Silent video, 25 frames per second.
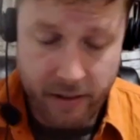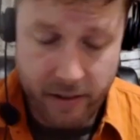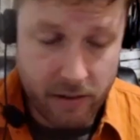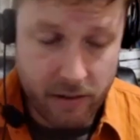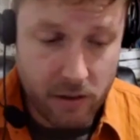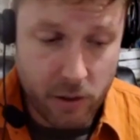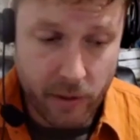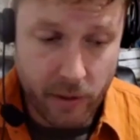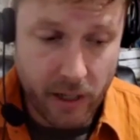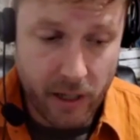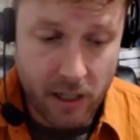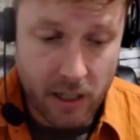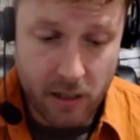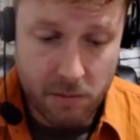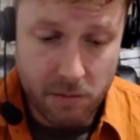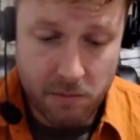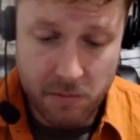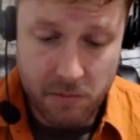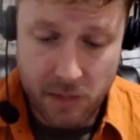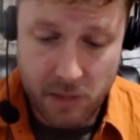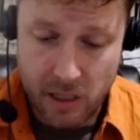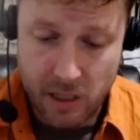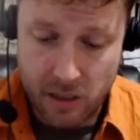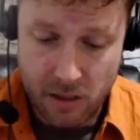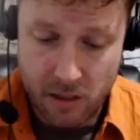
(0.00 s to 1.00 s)
uranium
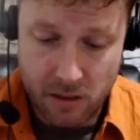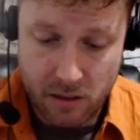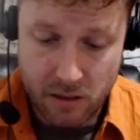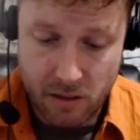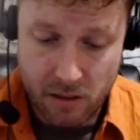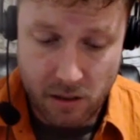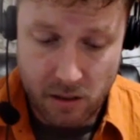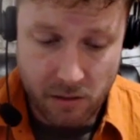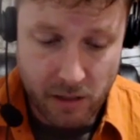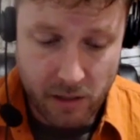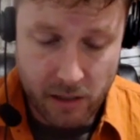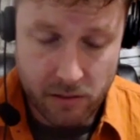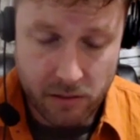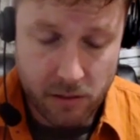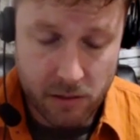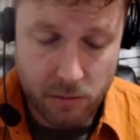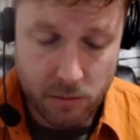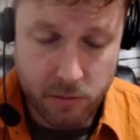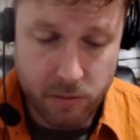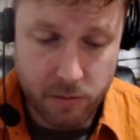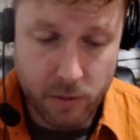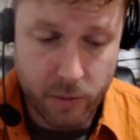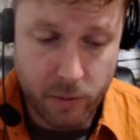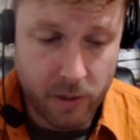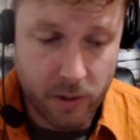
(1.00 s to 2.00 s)
in around the
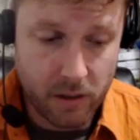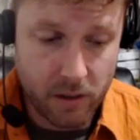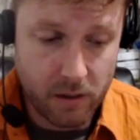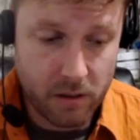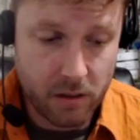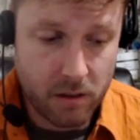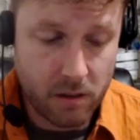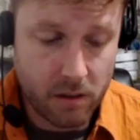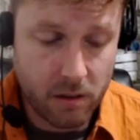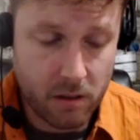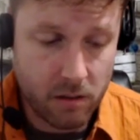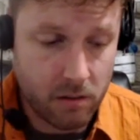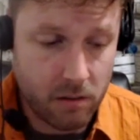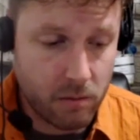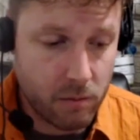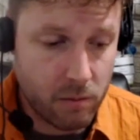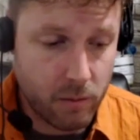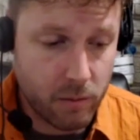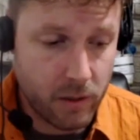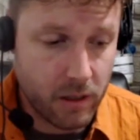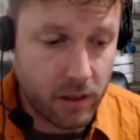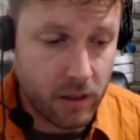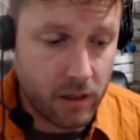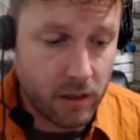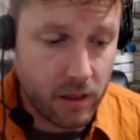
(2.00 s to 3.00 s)
world, so
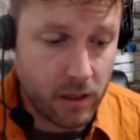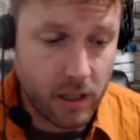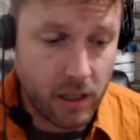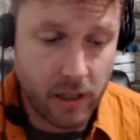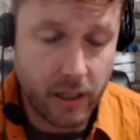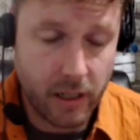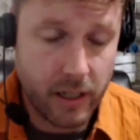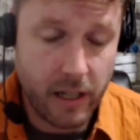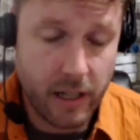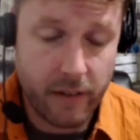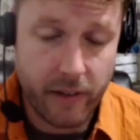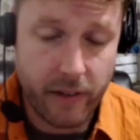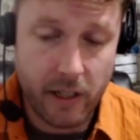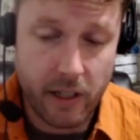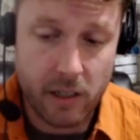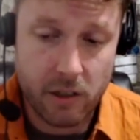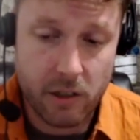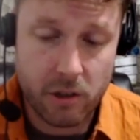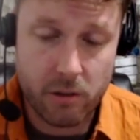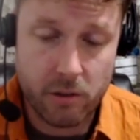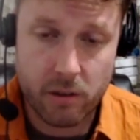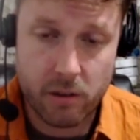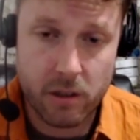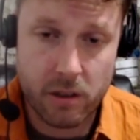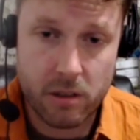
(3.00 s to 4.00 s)
we're not going to have any
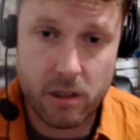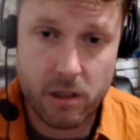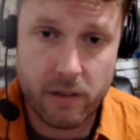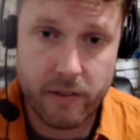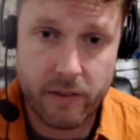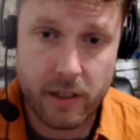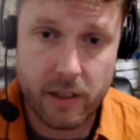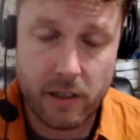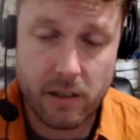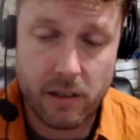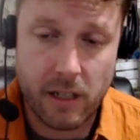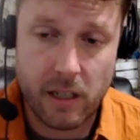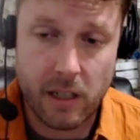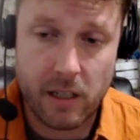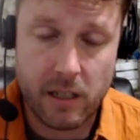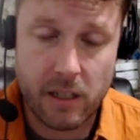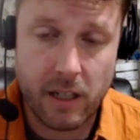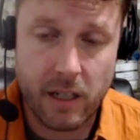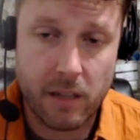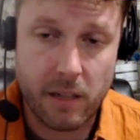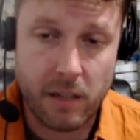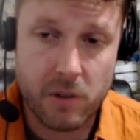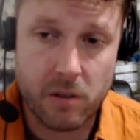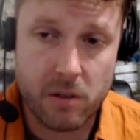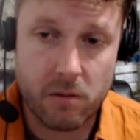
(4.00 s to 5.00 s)
shortage of it anytime
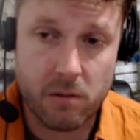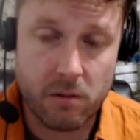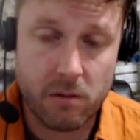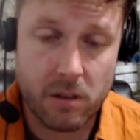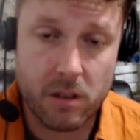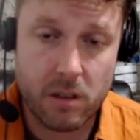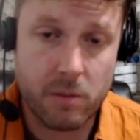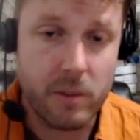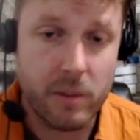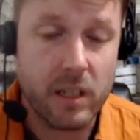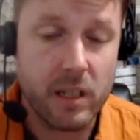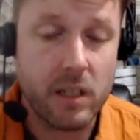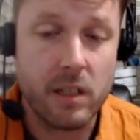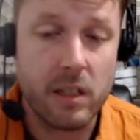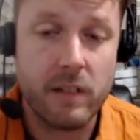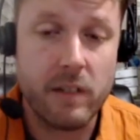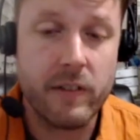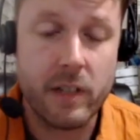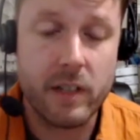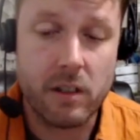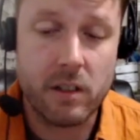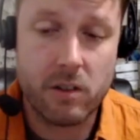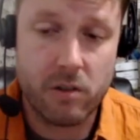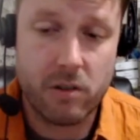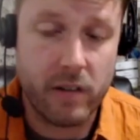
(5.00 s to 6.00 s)
soon, because we can
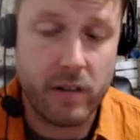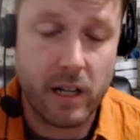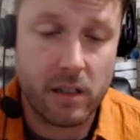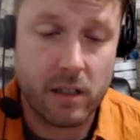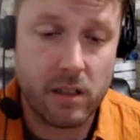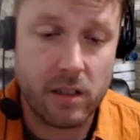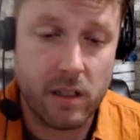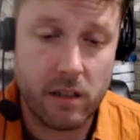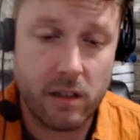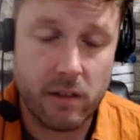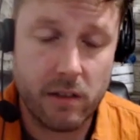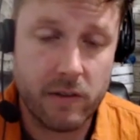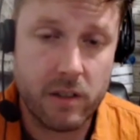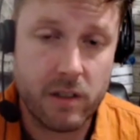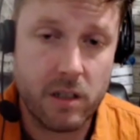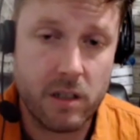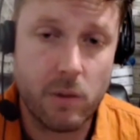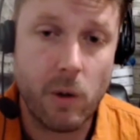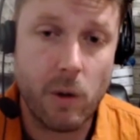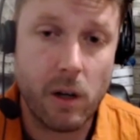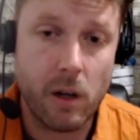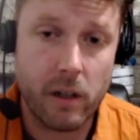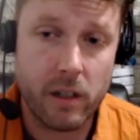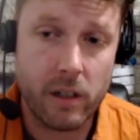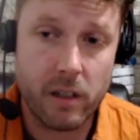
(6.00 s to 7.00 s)
even extract it out of
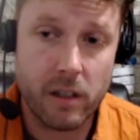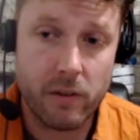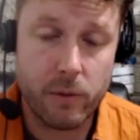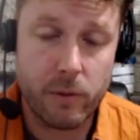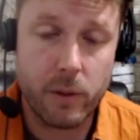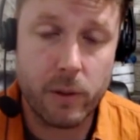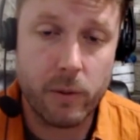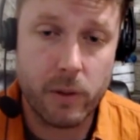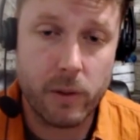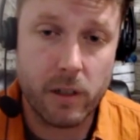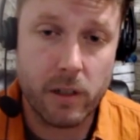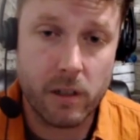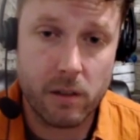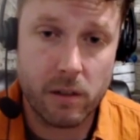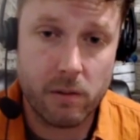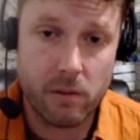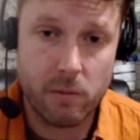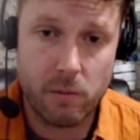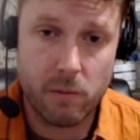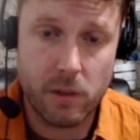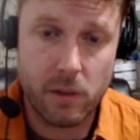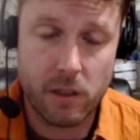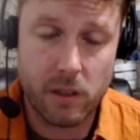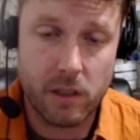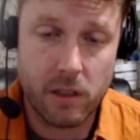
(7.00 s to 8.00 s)
seawater if we were
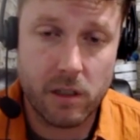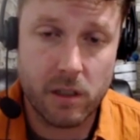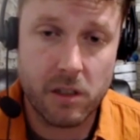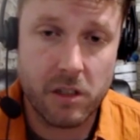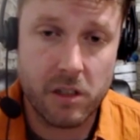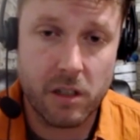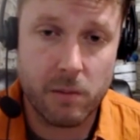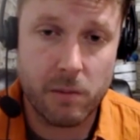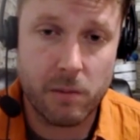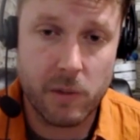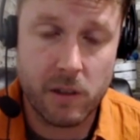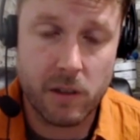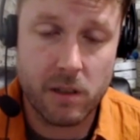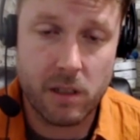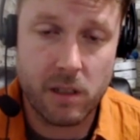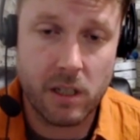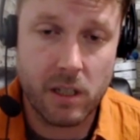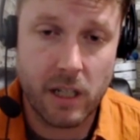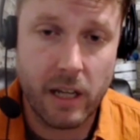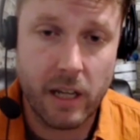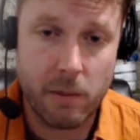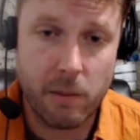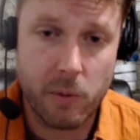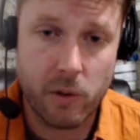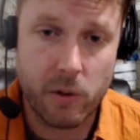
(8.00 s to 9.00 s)
really determined to
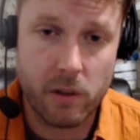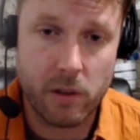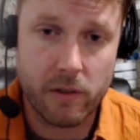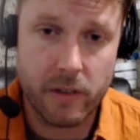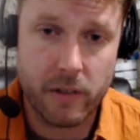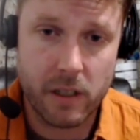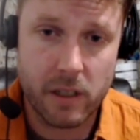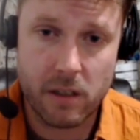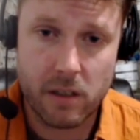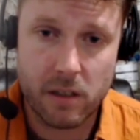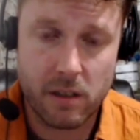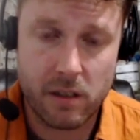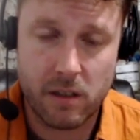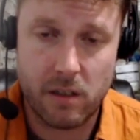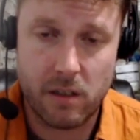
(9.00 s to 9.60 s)
get more of it.